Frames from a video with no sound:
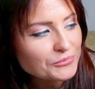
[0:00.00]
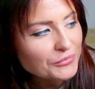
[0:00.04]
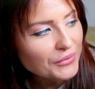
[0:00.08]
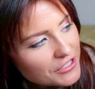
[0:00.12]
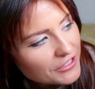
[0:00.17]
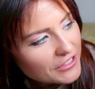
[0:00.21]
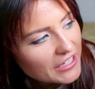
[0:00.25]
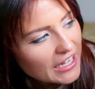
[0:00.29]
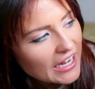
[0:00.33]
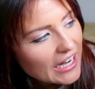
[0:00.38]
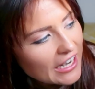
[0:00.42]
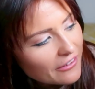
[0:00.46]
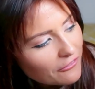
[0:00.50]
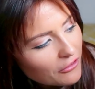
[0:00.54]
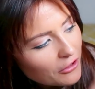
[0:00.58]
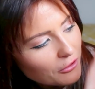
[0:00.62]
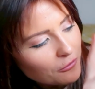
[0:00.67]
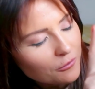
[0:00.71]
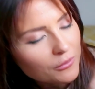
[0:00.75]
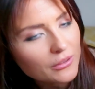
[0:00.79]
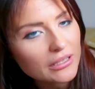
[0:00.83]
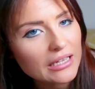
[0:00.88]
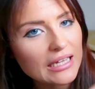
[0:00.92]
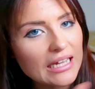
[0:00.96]
So the
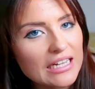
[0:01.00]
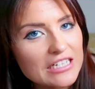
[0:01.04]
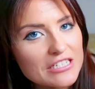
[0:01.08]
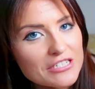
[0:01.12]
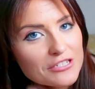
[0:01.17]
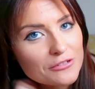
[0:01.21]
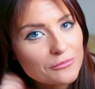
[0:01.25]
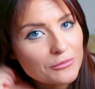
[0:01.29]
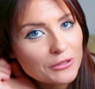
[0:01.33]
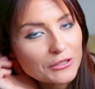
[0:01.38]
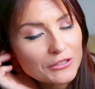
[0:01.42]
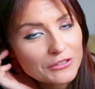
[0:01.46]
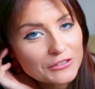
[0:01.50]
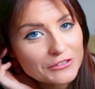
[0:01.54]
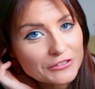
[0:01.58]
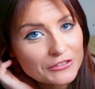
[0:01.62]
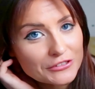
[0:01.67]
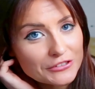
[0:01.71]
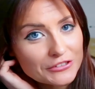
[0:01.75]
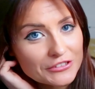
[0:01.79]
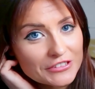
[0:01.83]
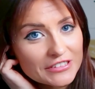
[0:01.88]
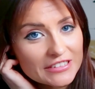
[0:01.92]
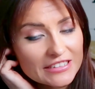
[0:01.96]
arrow will land on one of the
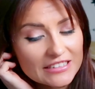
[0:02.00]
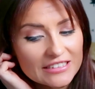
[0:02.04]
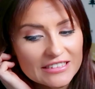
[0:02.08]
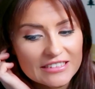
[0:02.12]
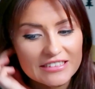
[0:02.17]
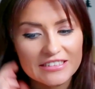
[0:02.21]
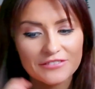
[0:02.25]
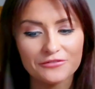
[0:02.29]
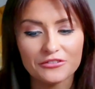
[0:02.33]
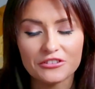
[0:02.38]
sauces.